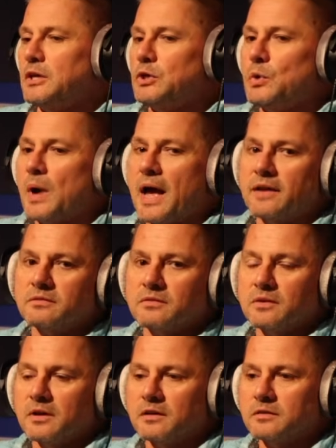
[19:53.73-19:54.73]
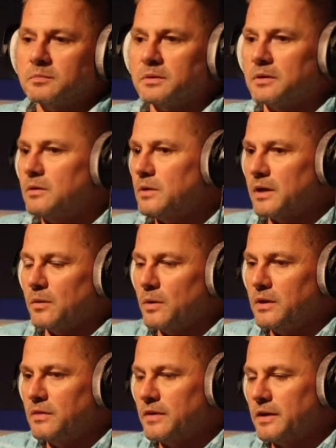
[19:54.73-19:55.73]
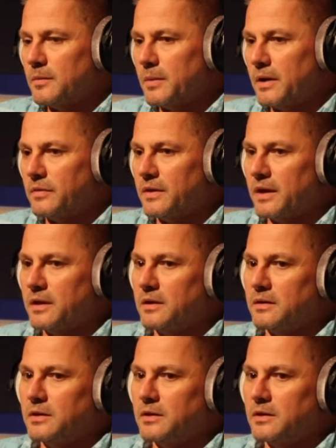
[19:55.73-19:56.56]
you ask the husband, okay, what do you think about that?